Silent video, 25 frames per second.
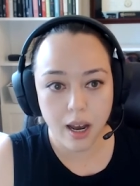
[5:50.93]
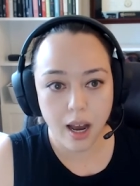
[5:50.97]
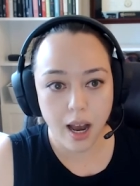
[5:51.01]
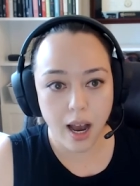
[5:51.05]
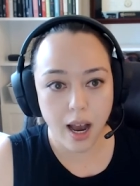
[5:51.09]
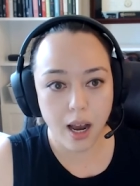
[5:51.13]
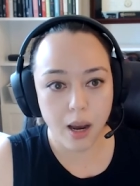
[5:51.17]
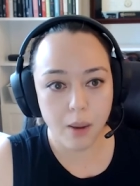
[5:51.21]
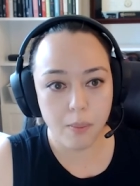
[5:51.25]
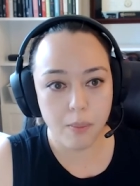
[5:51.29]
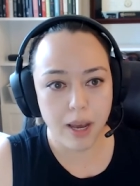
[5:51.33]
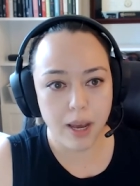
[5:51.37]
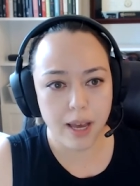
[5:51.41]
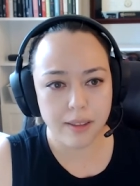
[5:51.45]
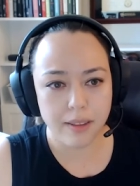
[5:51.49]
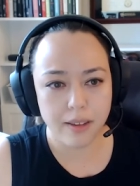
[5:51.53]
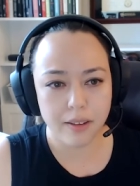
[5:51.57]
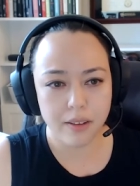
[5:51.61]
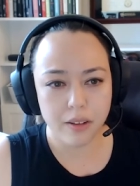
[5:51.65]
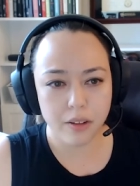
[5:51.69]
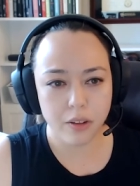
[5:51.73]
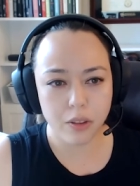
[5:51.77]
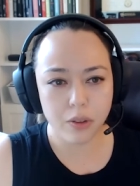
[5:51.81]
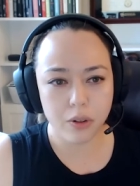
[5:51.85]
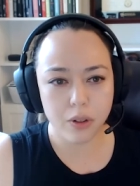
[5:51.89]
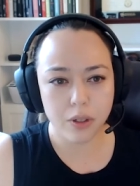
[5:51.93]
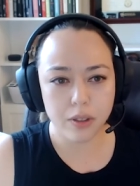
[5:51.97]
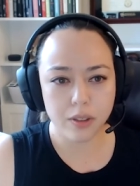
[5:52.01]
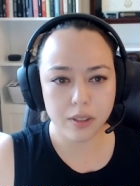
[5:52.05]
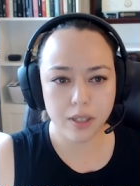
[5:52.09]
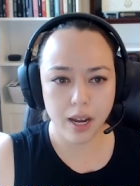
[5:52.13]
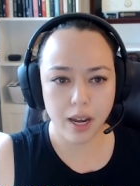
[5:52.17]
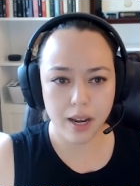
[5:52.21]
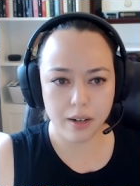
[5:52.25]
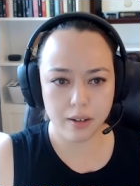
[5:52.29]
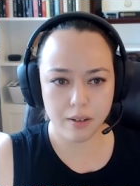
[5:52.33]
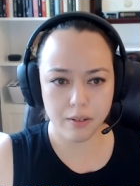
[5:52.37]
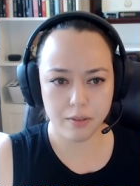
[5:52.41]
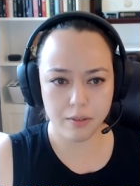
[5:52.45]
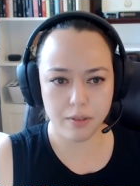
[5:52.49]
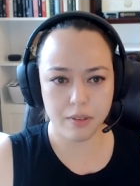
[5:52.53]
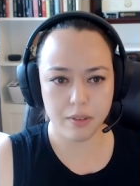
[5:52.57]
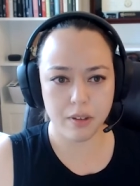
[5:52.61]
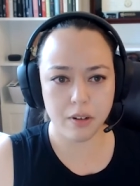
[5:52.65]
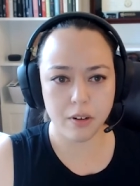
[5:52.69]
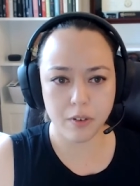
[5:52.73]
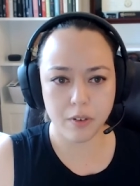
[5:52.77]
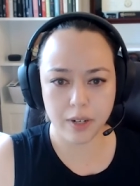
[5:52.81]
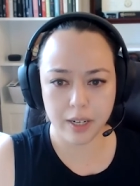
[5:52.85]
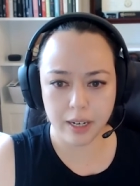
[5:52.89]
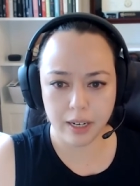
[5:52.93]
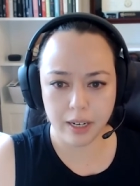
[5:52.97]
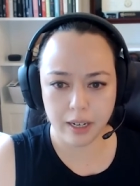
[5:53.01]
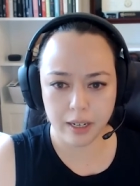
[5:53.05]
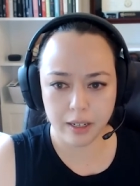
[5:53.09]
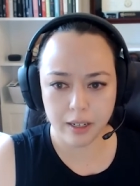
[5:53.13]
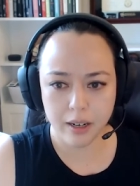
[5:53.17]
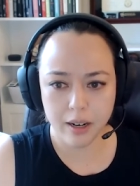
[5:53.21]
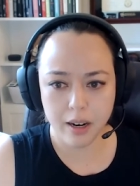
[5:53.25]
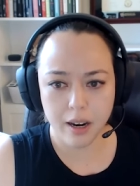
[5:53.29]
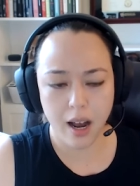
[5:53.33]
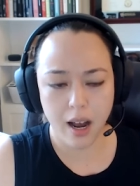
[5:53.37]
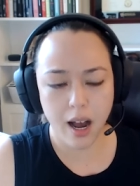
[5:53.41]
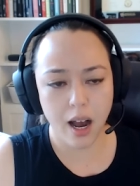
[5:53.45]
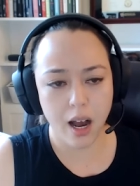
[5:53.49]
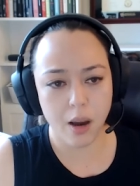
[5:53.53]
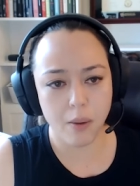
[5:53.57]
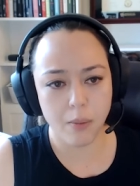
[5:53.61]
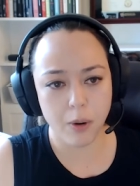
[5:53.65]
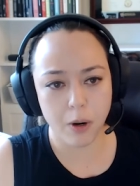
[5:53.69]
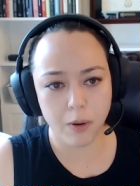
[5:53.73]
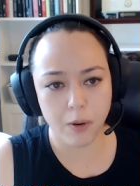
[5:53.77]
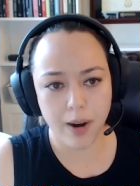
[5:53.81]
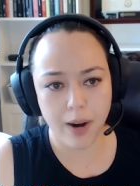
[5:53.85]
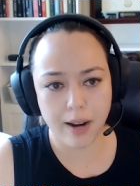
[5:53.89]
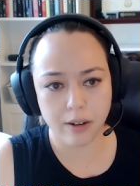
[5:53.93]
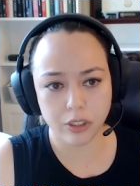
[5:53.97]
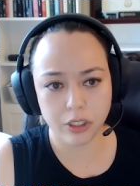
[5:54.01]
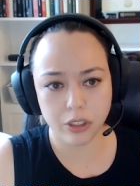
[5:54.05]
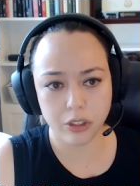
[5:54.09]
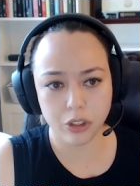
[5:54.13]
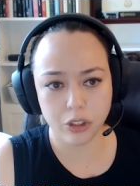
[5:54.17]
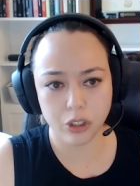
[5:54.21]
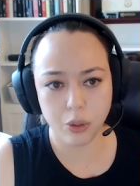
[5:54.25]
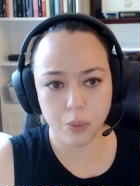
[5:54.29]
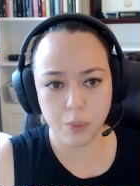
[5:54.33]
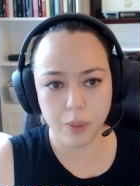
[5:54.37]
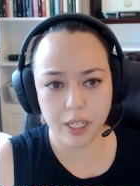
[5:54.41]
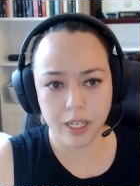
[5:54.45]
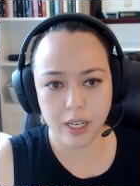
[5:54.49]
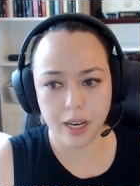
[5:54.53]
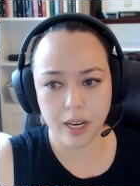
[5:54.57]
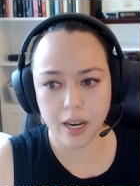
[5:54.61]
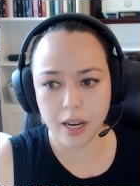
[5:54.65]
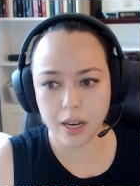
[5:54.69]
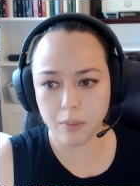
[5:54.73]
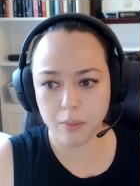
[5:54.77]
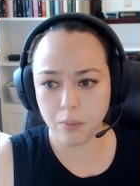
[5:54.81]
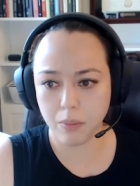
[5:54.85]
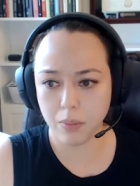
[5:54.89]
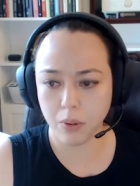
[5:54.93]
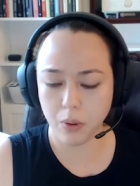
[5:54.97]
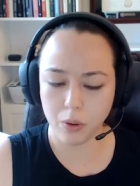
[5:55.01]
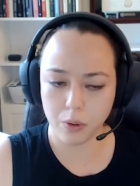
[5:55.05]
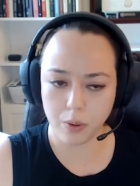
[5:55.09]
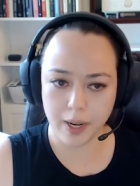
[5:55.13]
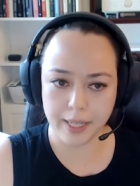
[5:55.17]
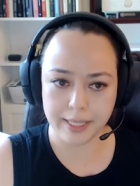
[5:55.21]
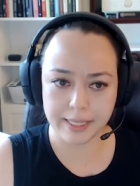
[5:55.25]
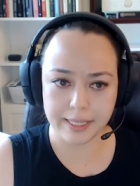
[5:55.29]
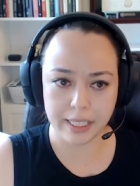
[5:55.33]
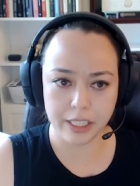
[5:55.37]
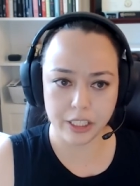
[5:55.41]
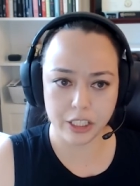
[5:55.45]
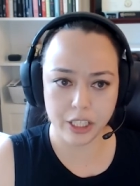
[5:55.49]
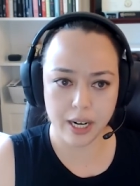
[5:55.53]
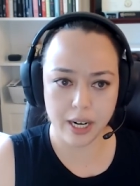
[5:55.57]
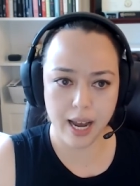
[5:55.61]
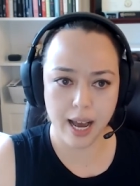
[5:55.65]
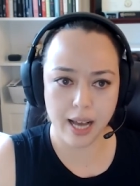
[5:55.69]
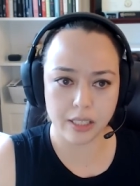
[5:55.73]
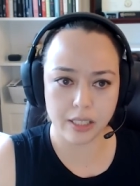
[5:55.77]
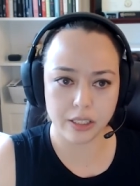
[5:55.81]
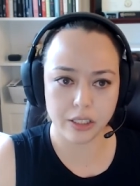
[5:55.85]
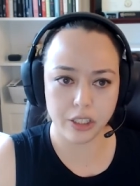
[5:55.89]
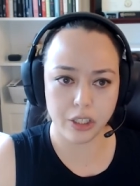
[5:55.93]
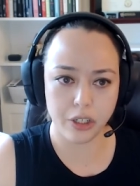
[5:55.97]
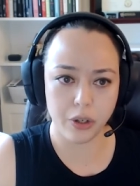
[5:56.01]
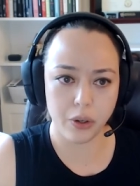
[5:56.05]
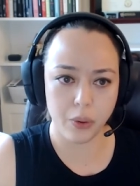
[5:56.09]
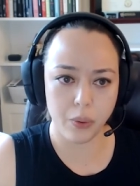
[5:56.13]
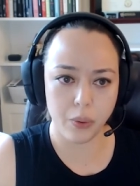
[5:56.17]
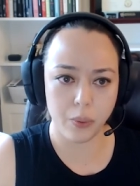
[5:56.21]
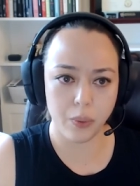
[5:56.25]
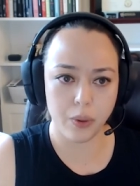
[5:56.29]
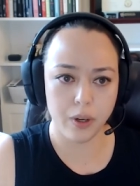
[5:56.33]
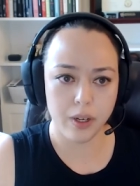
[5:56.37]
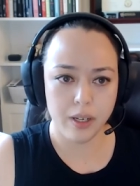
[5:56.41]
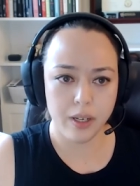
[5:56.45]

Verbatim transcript: Um, and then the third kind of theory um, around social media and polarization has to do